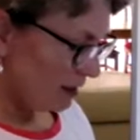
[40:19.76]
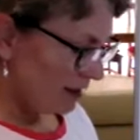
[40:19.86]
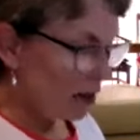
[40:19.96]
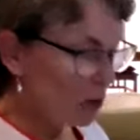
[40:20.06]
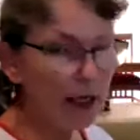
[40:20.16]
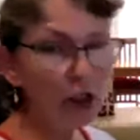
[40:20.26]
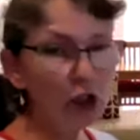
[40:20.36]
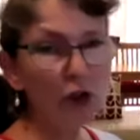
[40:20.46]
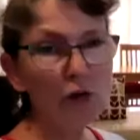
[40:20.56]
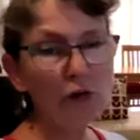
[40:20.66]
Now, when
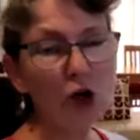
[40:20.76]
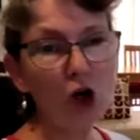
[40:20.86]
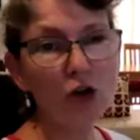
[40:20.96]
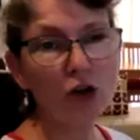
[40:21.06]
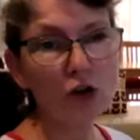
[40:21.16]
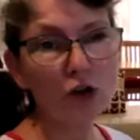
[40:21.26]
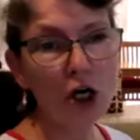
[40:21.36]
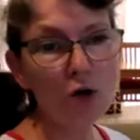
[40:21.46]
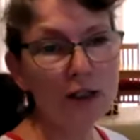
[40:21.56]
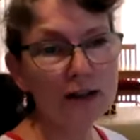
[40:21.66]
you've got
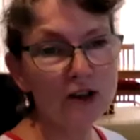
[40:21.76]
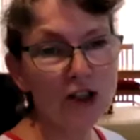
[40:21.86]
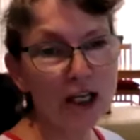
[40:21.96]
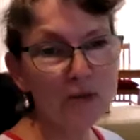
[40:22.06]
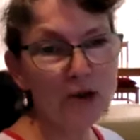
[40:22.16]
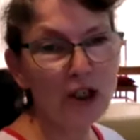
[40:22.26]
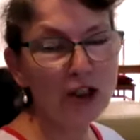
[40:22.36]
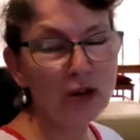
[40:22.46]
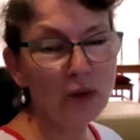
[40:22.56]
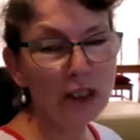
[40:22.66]
those letter shapes
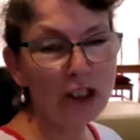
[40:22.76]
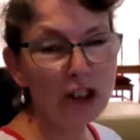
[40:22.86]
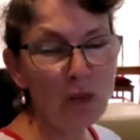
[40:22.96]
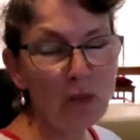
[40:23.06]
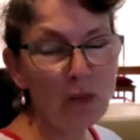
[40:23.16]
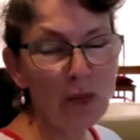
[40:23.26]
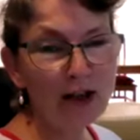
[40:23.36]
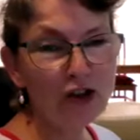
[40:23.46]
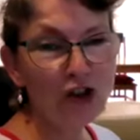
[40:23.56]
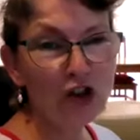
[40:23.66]
done, we can go
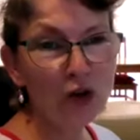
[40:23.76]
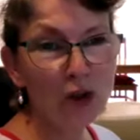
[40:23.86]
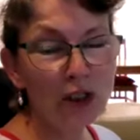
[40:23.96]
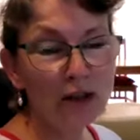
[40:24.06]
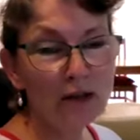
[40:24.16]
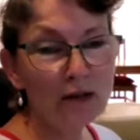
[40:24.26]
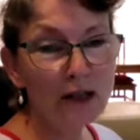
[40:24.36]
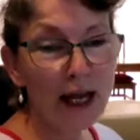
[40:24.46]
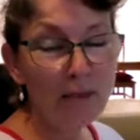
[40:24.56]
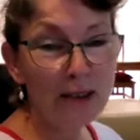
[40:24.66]
back to
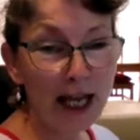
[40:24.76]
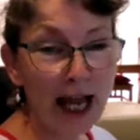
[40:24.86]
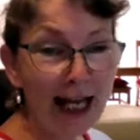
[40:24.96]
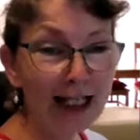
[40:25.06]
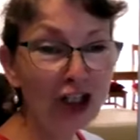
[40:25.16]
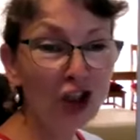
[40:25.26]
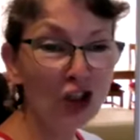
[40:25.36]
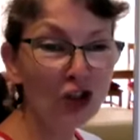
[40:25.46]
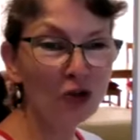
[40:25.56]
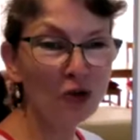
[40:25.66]
them telling
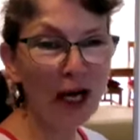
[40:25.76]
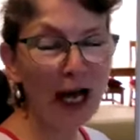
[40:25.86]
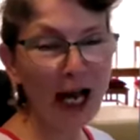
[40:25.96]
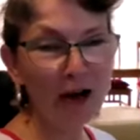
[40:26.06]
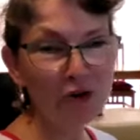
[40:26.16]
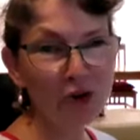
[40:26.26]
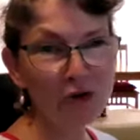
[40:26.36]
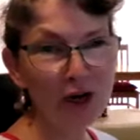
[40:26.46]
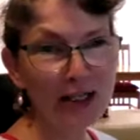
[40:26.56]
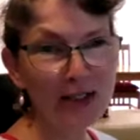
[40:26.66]
you how to
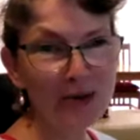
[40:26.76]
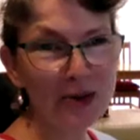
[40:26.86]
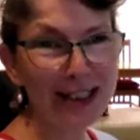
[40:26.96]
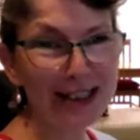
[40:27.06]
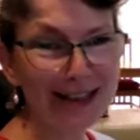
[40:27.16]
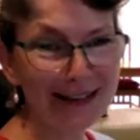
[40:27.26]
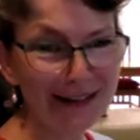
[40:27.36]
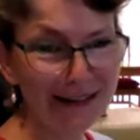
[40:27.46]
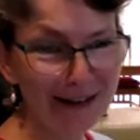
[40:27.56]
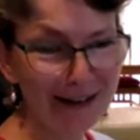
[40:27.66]
write a word.
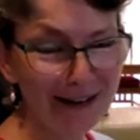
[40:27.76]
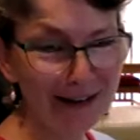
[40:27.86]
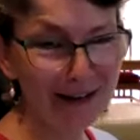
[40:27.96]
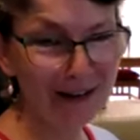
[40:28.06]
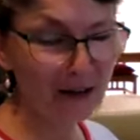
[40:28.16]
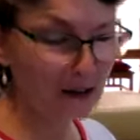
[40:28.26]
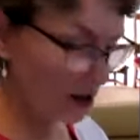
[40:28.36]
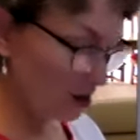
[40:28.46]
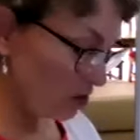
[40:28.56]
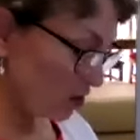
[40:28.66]

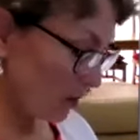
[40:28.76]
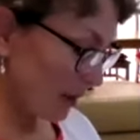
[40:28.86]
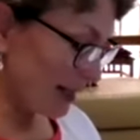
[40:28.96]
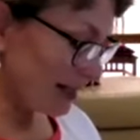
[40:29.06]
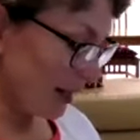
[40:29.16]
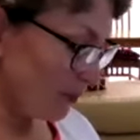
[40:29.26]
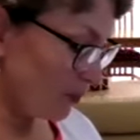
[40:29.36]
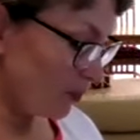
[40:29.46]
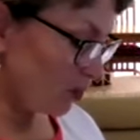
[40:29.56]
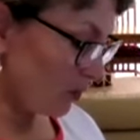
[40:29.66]
So my
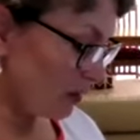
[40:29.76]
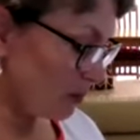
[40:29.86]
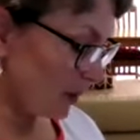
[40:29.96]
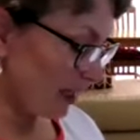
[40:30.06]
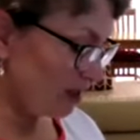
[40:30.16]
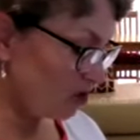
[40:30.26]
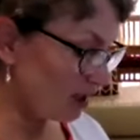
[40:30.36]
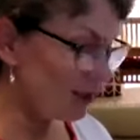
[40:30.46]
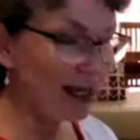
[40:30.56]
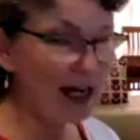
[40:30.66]
examples on this page
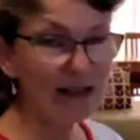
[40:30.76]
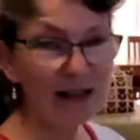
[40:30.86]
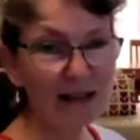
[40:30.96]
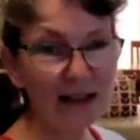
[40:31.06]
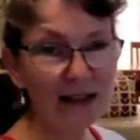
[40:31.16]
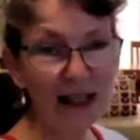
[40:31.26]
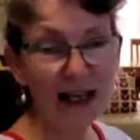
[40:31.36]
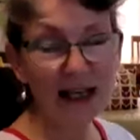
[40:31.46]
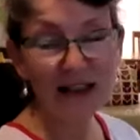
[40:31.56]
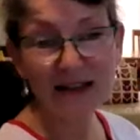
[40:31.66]
are lad
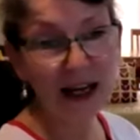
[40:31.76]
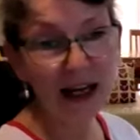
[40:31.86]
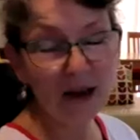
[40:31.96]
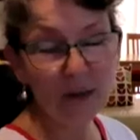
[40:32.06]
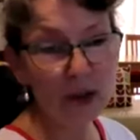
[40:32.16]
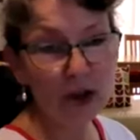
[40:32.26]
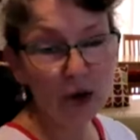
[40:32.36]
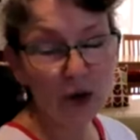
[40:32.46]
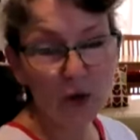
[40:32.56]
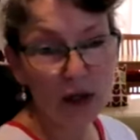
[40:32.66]
and tag, but
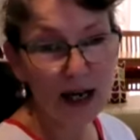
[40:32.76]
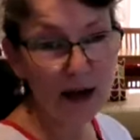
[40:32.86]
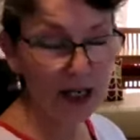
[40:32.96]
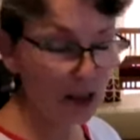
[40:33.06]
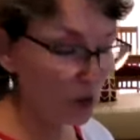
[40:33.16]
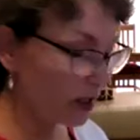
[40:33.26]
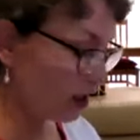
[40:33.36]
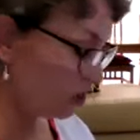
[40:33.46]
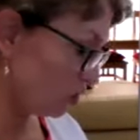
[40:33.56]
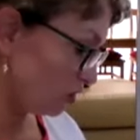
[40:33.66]
you can work out any
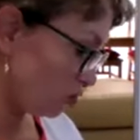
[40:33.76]
word.